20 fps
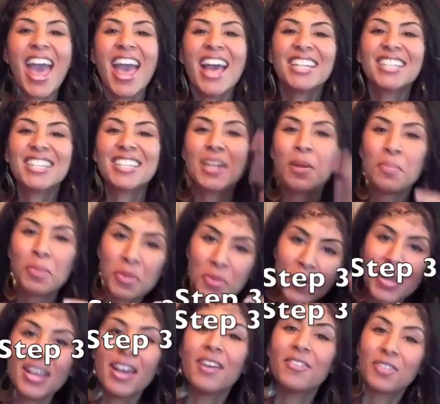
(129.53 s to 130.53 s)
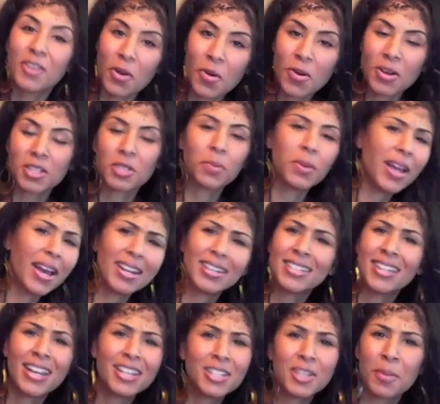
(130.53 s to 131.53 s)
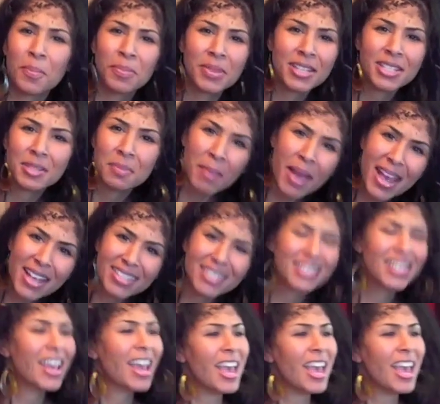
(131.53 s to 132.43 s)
And step three, of course, we gotta touch up this mess.